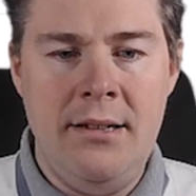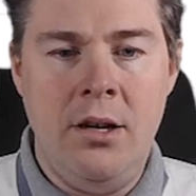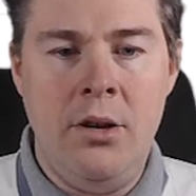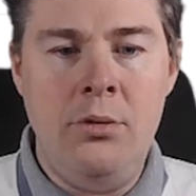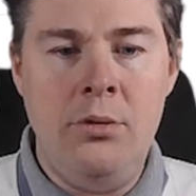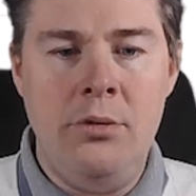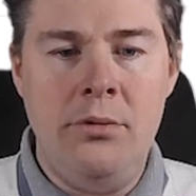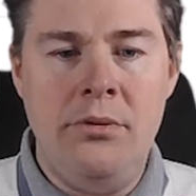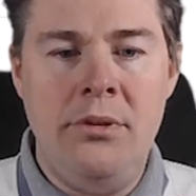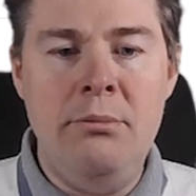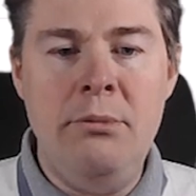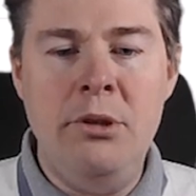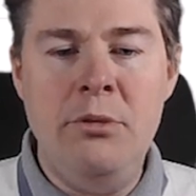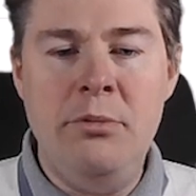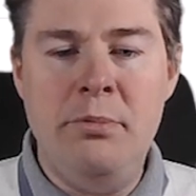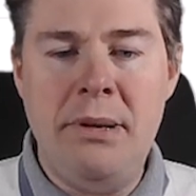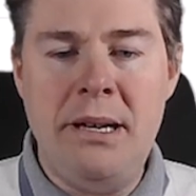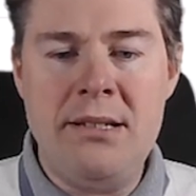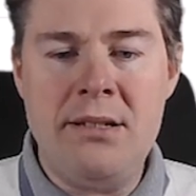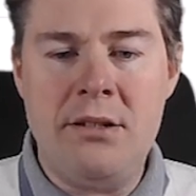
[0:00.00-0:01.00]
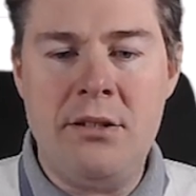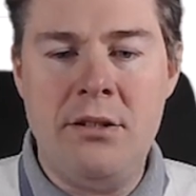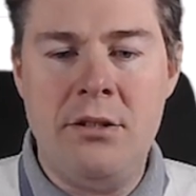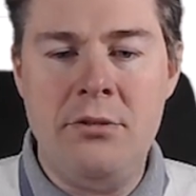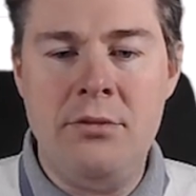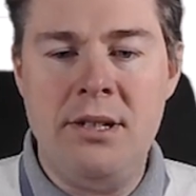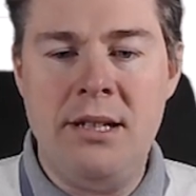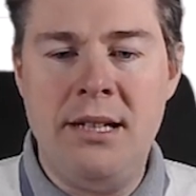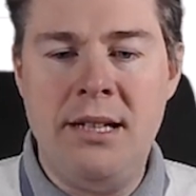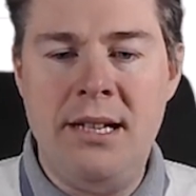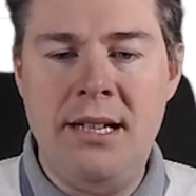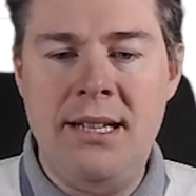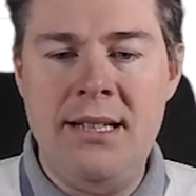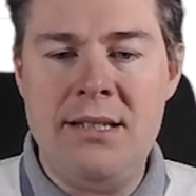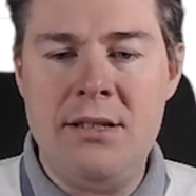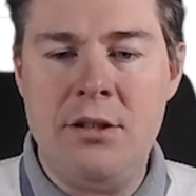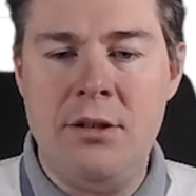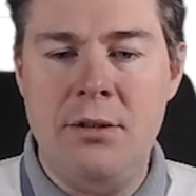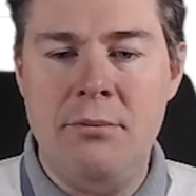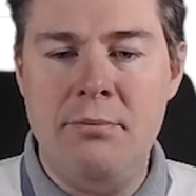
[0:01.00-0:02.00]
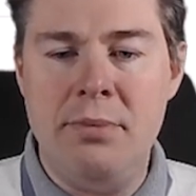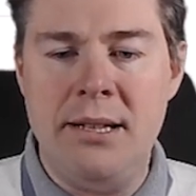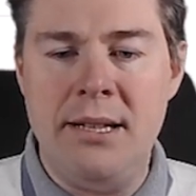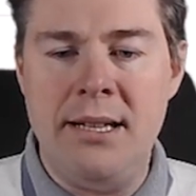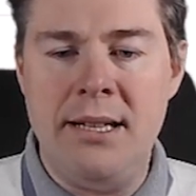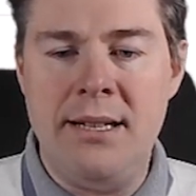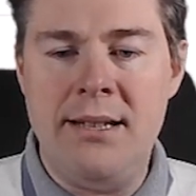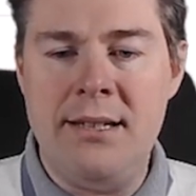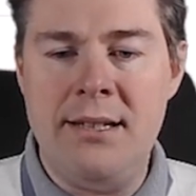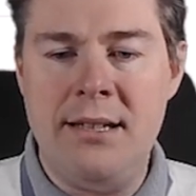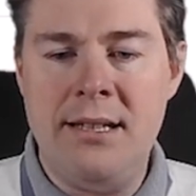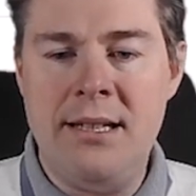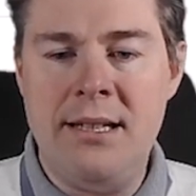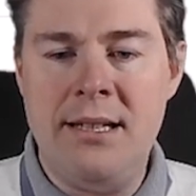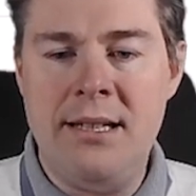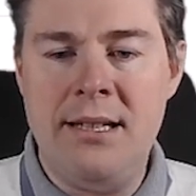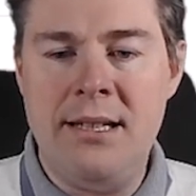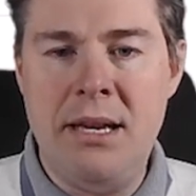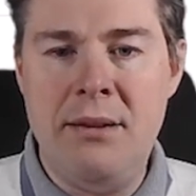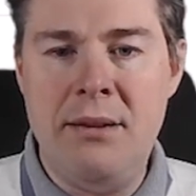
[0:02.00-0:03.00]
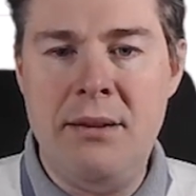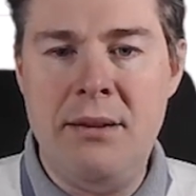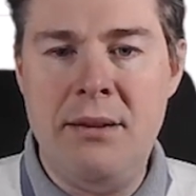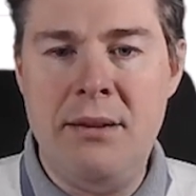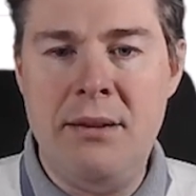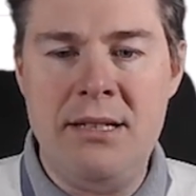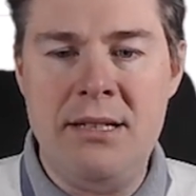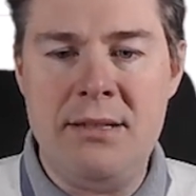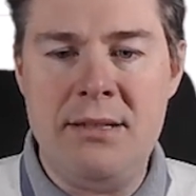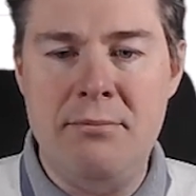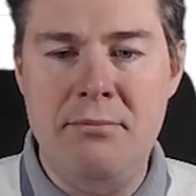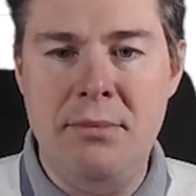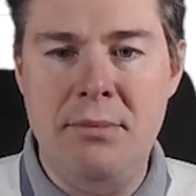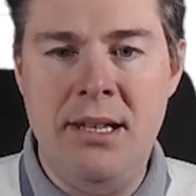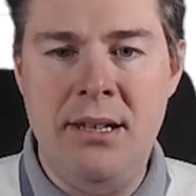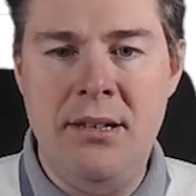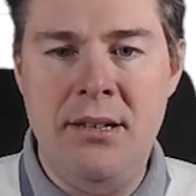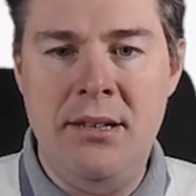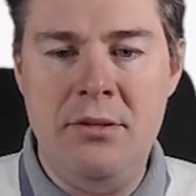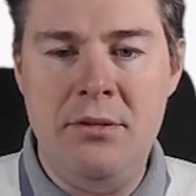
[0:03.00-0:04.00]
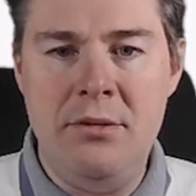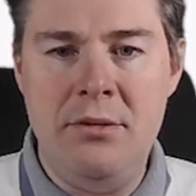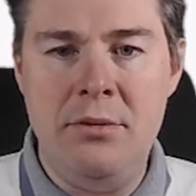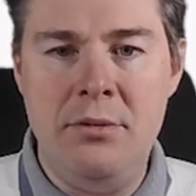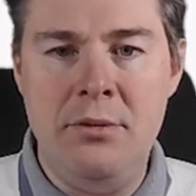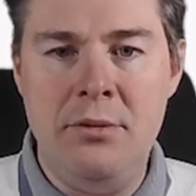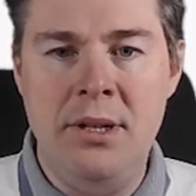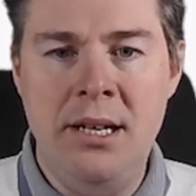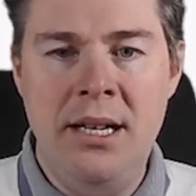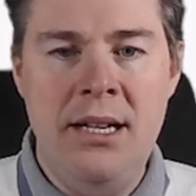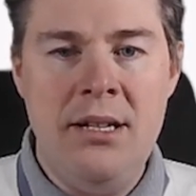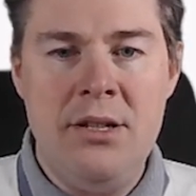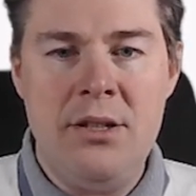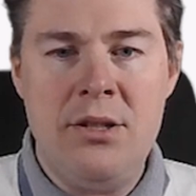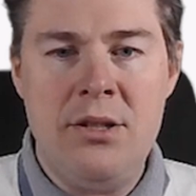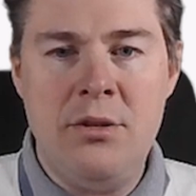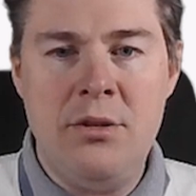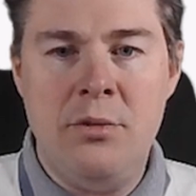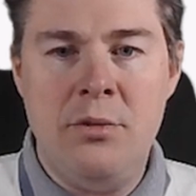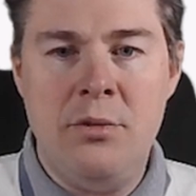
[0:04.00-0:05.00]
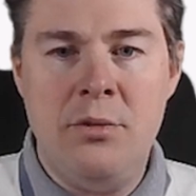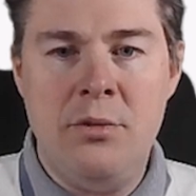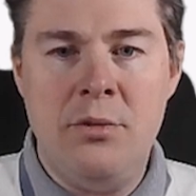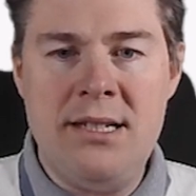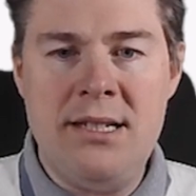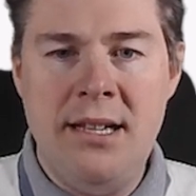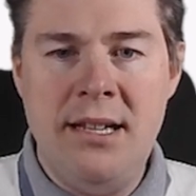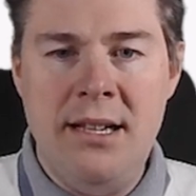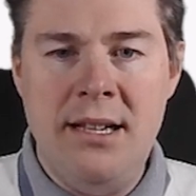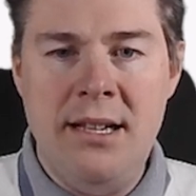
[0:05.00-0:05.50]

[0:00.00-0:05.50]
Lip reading: Oh, remote passcode is complete. It's maybe just me who. So what's?